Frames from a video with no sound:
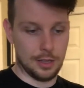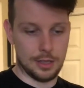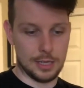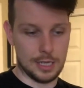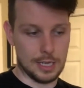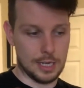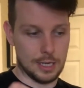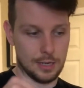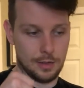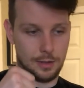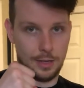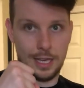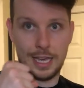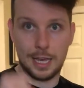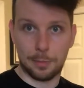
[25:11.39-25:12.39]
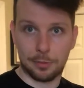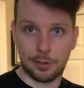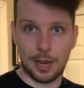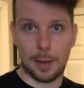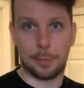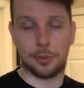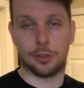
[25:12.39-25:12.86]
the hip
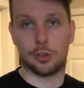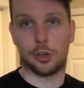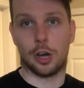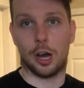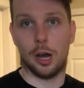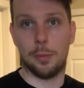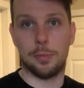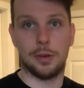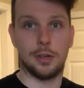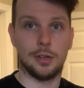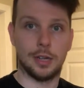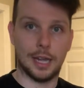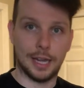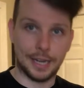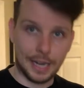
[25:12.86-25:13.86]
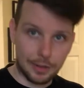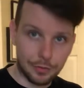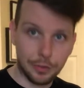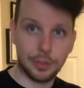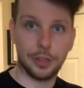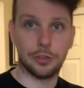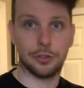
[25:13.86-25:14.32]
snap at the top, and
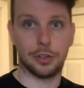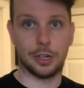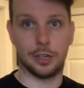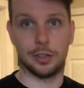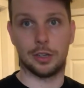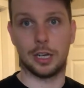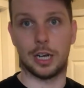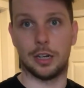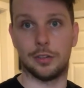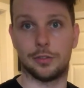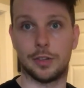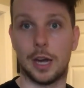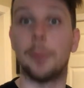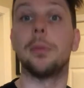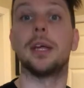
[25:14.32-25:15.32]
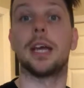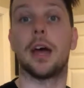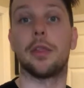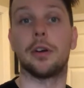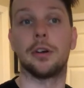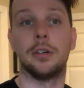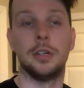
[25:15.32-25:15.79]
everything's gonna kind of come
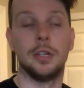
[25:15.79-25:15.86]
together.